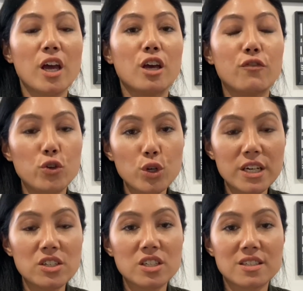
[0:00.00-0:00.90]
If you
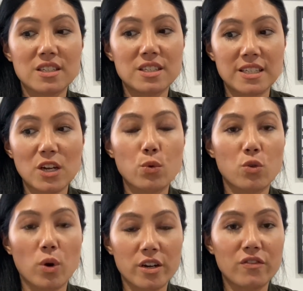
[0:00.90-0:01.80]
can just stick with
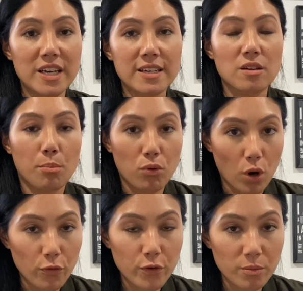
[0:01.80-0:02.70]
one of these
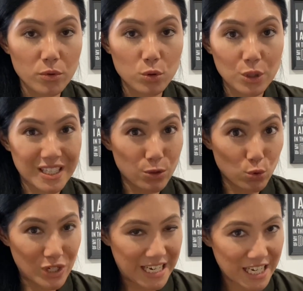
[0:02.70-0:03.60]
profitable little
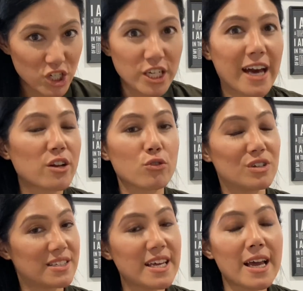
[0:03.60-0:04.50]
niche
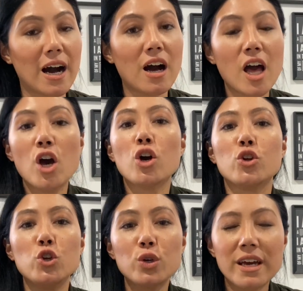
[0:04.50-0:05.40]
categories here,
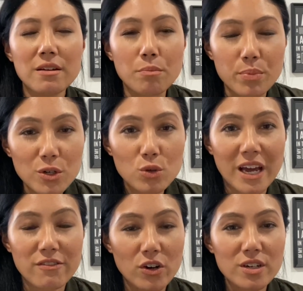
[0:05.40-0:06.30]
you can build
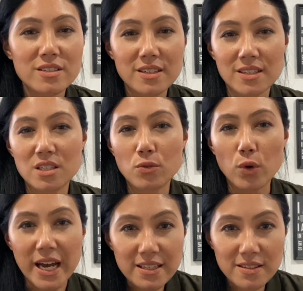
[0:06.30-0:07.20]
a very successful
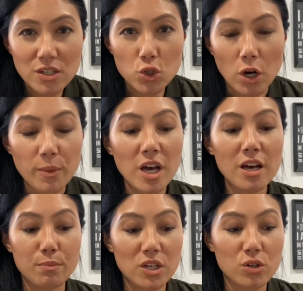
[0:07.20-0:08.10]
Etsy shop
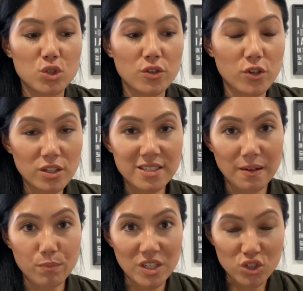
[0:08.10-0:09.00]
because you've got
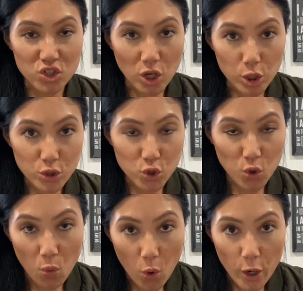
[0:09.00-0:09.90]
something solid to
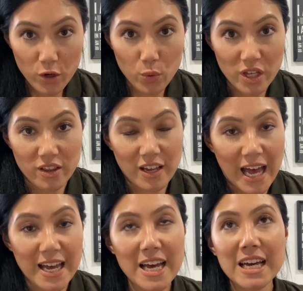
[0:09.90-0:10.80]
work with, okay?